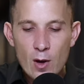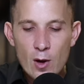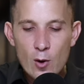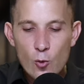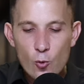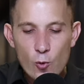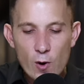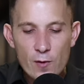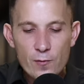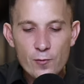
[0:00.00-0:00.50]

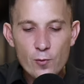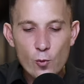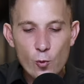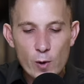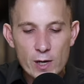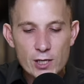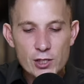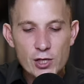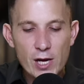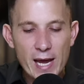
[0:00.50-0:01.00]
with
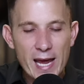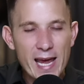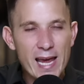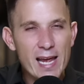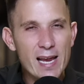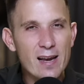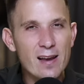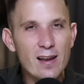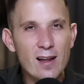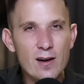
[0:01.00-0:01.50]
which
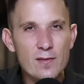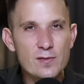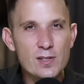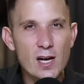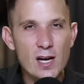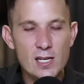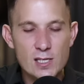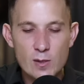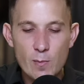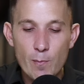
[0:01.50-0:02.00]
he loved
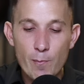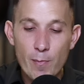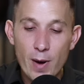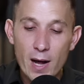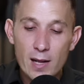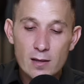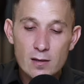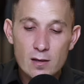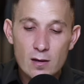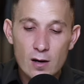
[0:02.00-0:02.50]
us.
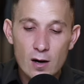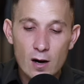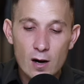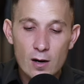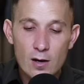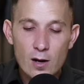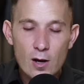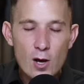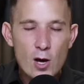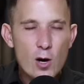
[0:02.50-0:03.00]
But
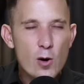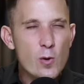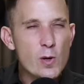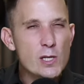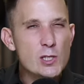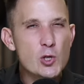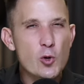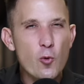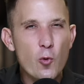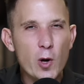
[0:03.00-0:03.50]
God, who
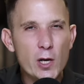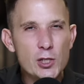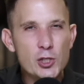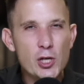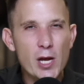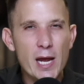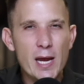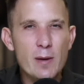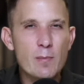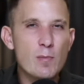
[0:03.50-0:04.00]
is rich
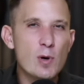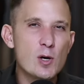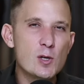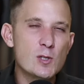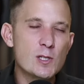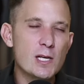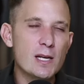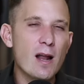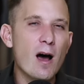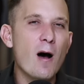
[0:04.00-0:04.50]
in
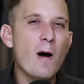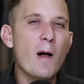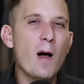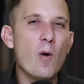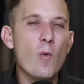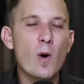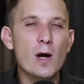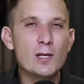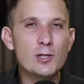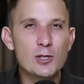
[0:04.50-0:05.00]
mercy. Now, I
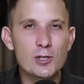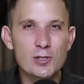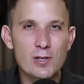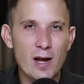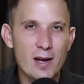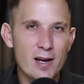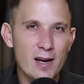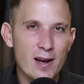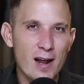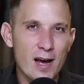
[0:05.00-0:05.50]
want you to
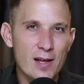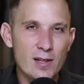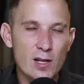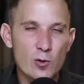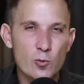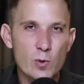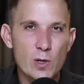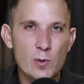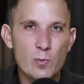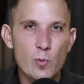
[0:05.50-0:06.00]
underline
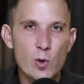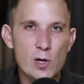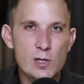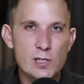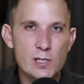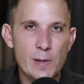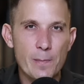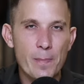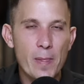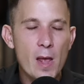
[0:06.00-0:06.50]
that word
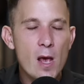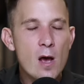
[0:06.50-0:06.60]
mercy.